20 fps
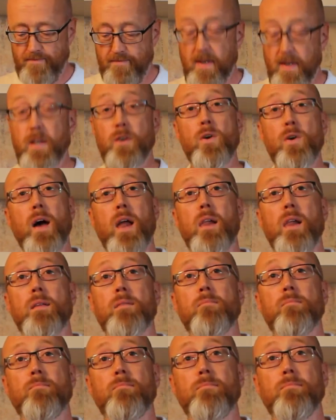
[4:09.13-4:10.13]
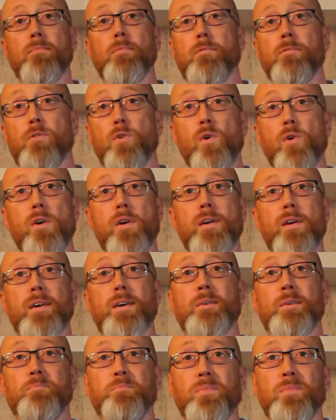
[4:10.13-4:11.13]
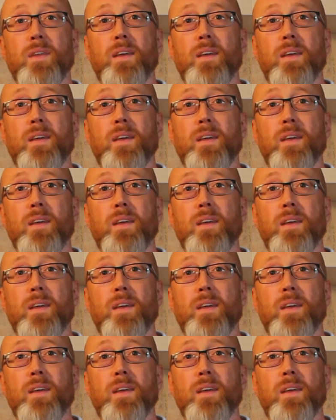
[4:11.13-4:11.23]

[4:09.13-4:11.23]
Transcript: Thank you, Alan, for uh,